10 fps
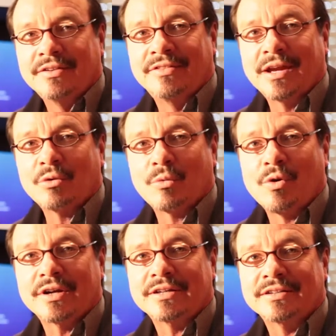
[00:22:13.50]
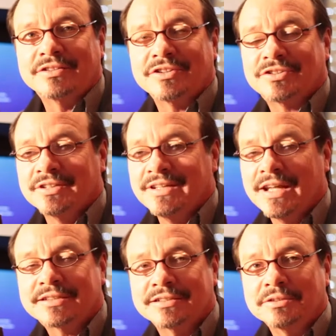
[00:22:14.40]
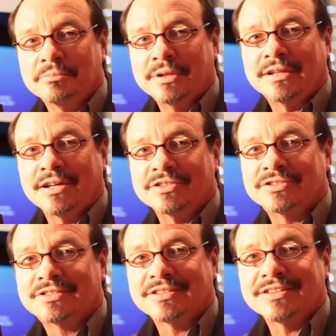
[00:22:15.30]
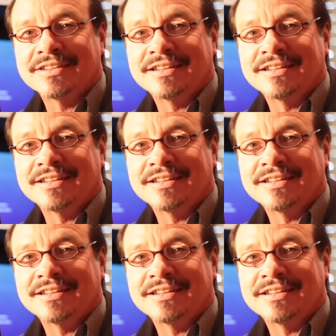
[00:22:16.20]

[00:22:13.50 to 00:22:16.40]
they were wanting to just nix it because